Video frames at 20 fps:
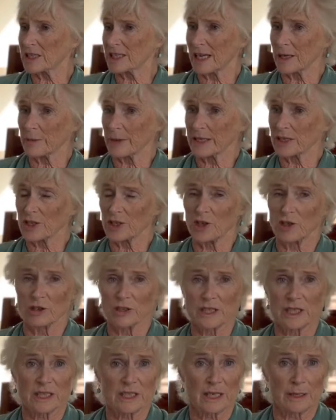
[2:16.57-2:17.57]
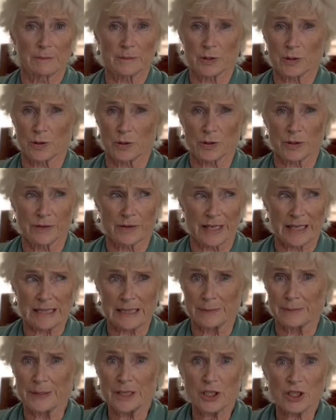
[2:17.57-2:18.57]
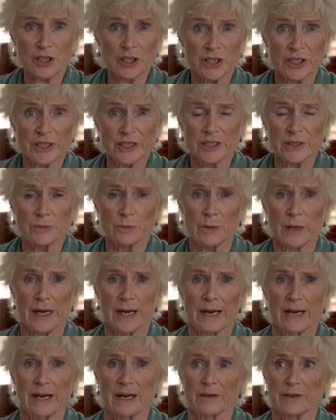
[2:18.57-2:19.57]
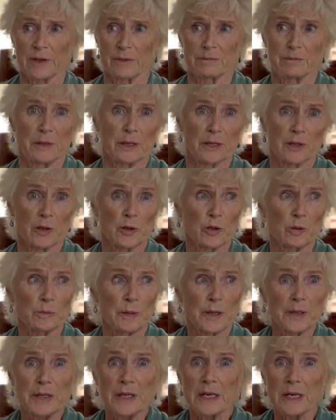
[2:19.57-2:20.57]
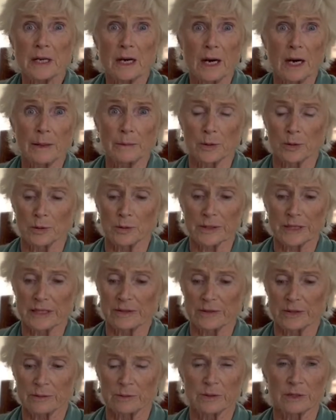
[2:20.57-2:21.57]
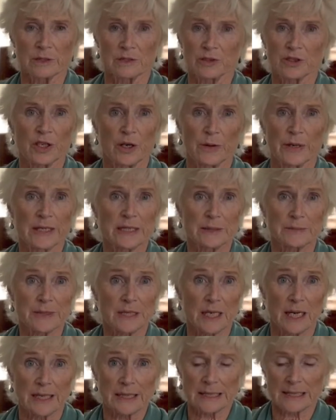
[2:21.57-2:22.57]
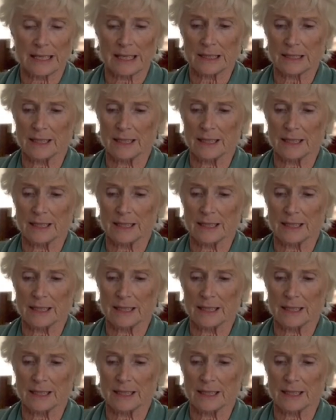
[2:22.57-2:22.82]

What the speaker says: I went along to some sort of exhibition where the local pony club or whatever was showing some side saddle,